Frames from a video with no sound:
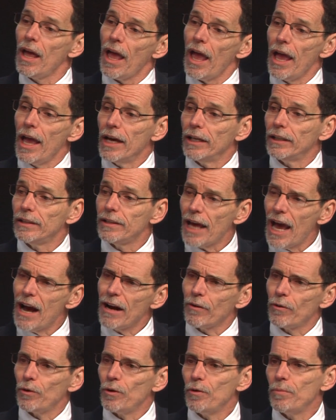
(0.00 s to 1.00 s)
And
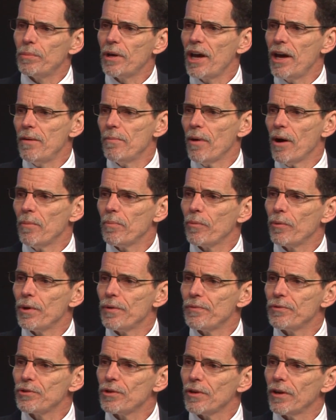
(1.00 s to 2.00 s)
that group came up
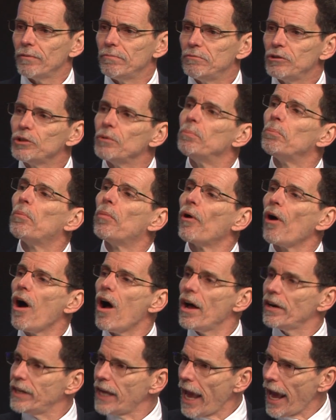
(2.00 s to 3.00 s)
with some
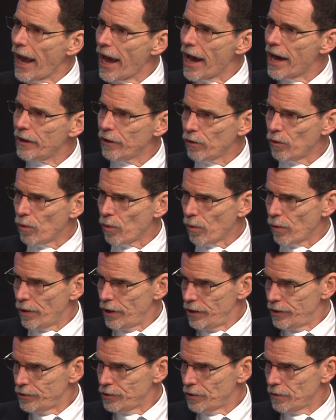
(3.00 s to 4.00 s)
broad
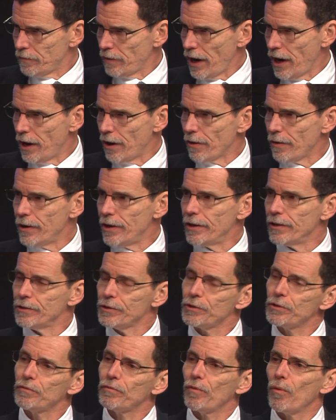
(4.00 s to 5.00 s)
categories of
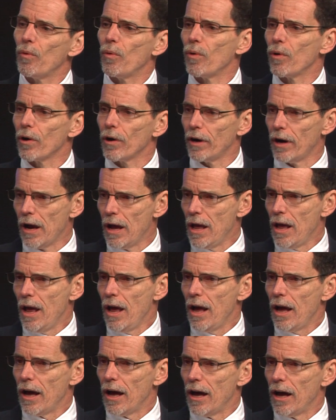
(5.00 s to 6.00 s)
areas for
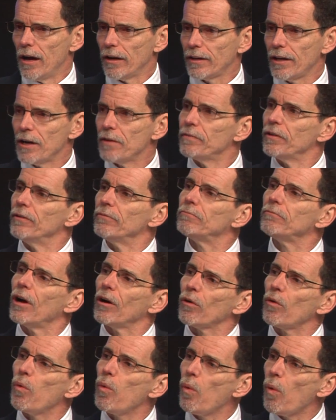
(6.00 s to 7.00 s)
uh, kind of a, a,
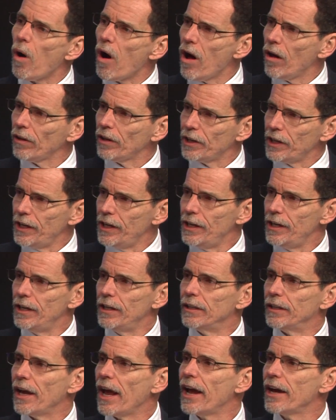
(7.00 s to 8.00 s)
quality
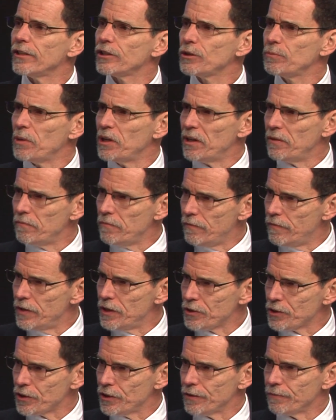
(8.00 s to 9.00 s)
enhancement and
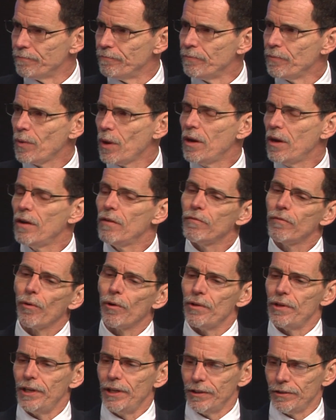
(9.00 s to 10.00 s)
vision
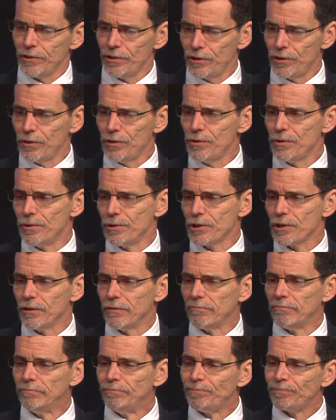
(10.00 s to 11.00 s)
for the
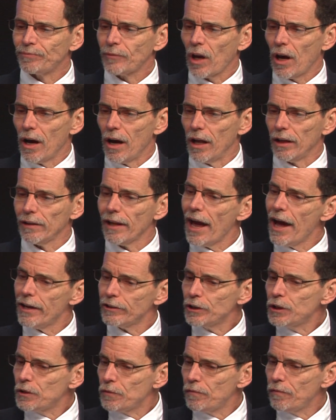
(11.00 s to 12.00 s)
institution. Uh,
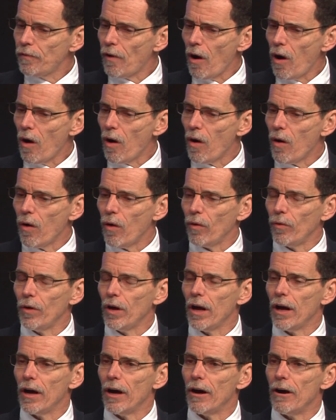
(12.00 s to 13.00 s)
last fall,
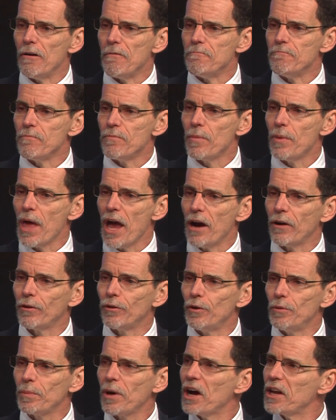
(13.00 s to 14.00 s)
um, that
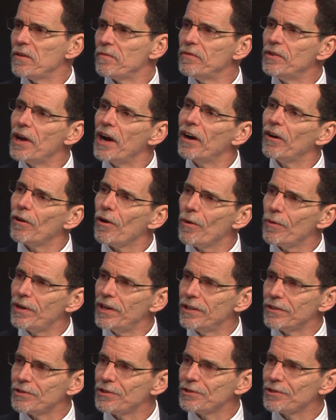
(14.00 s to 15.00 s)
group kind of narrowed
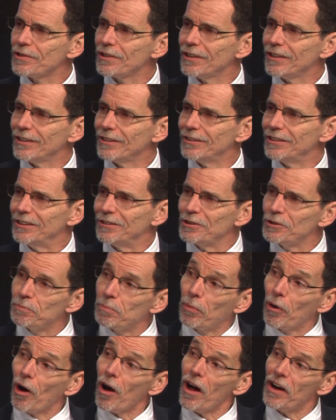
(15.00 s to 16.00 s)
its, uh, its
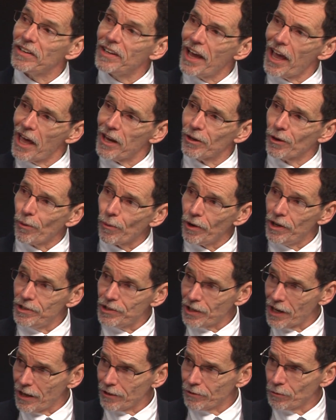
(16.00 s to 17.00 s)
broad categories
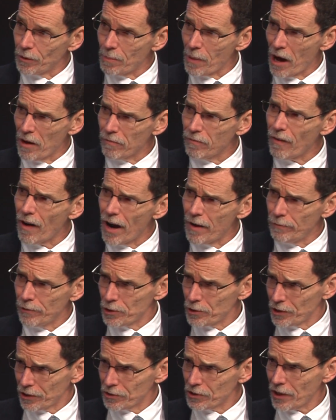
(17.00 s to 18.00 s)
down to about five or
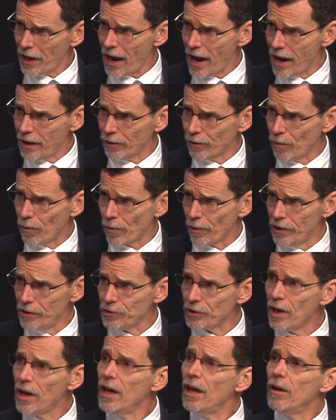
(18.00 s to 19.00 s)
six categories.
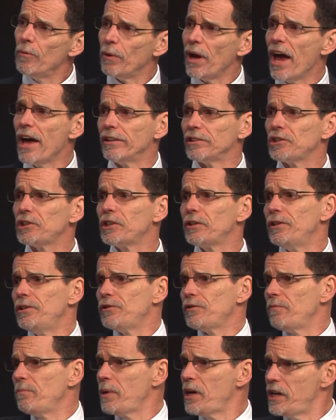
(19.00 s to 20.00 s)
We had a
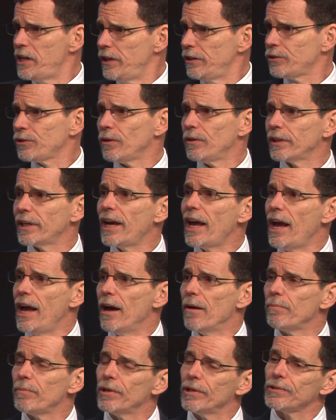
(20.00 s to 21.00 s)
series of meetings on
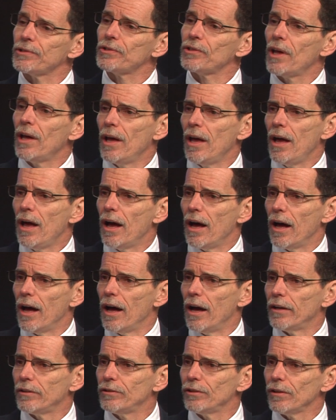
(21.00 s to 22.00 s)
campus
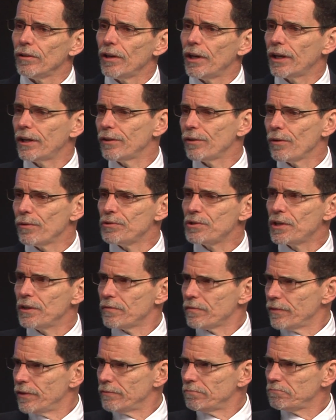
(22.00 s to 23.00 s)
uh, to look at those
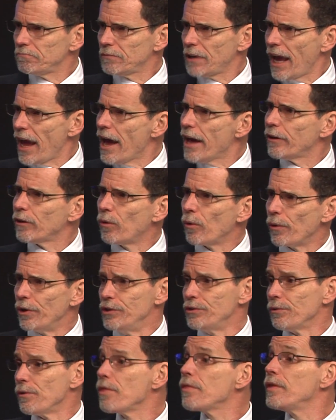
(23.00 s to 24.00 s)
different
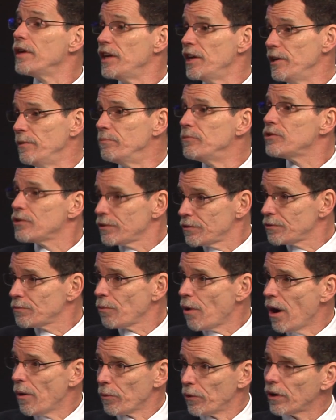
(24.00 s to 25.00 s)
categories or themes, is
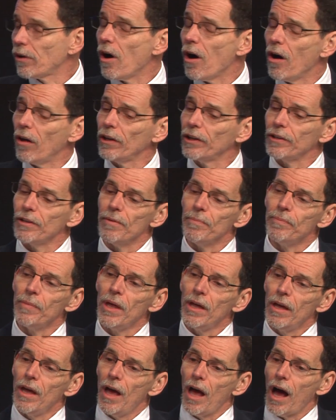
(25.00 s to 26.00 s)
what mm-hmm. we're calling them.
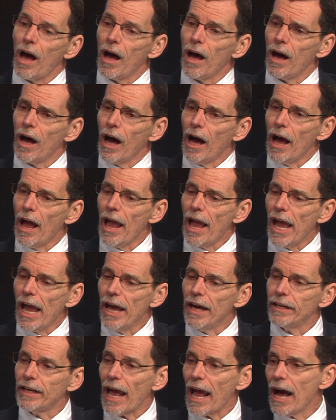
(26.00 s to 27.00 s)
Uh,
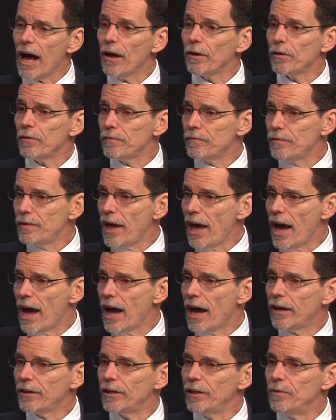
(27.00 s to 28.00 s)
and out of
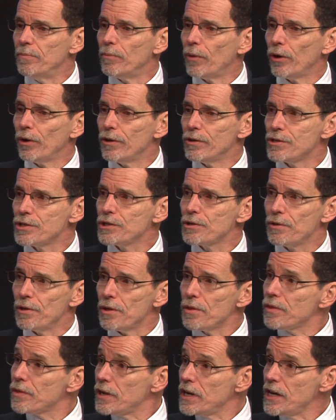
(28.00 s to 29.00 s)
that emerged the
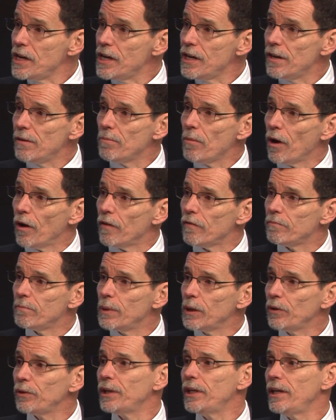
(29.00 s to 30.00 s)
theme of
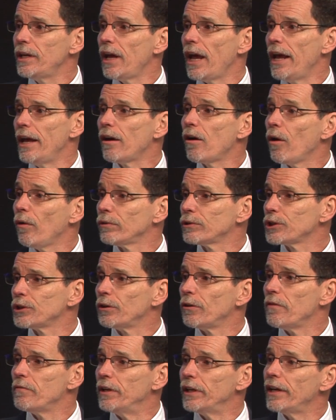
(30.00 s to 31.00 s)
building a culture
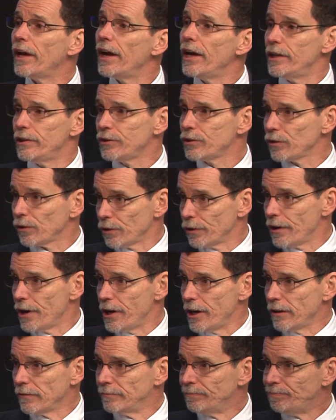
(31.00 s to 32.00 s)
of engaged learning.